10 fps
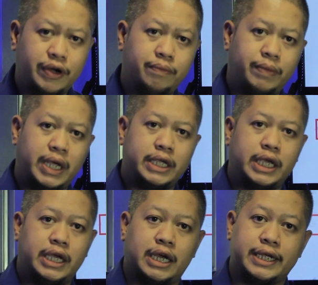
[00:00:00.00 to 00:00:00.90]
you're
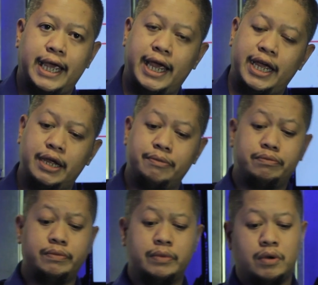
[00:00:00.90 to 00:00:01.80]
making a game
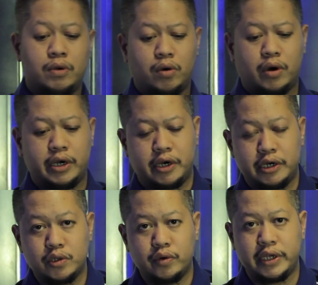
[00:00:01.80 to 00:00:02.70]
or you're
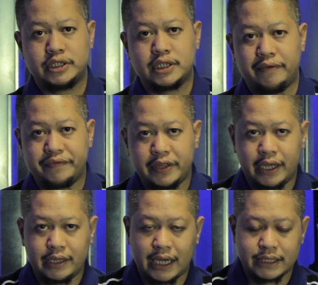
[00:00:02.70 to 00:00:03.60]
doing
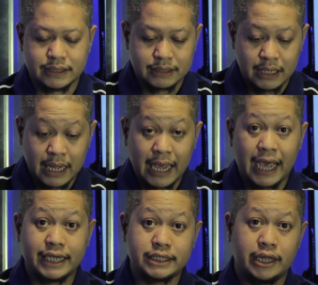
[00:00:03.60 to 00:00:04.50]
something that
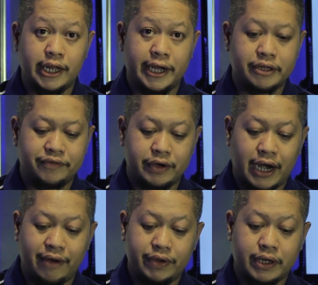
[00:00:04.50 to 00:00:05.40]
has a lot of
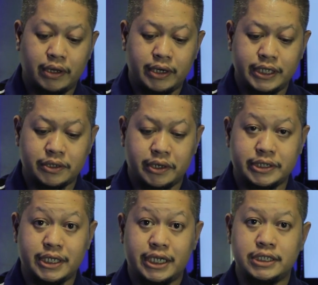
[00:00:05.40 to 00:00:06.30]
graphical
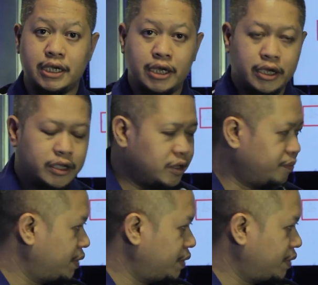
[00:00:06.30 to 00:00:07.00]
resources, you'll